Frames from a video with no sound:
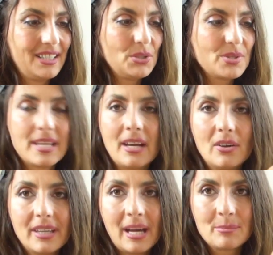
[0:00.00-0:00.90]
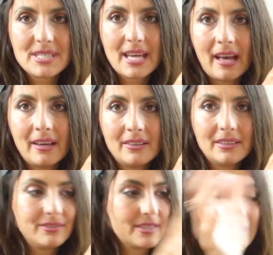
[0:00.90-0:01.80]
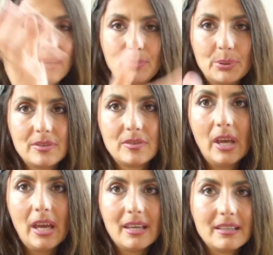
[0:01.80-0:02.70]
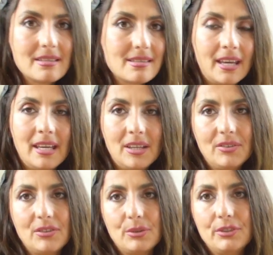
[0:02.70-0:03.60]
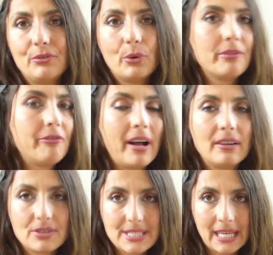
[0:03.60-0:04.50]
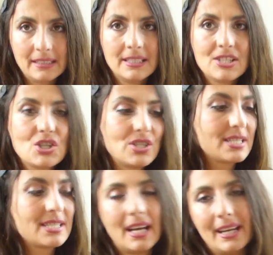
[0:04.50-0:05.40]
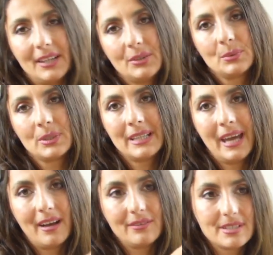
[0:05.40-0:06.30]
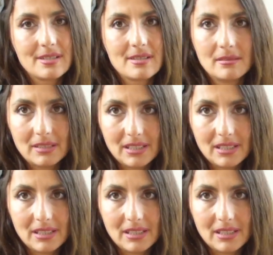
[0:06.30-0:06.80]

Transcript: you say, okay, I'm tired of this. I put, say, 3, 4, 5, or 10 leeches inside. I don't want to have this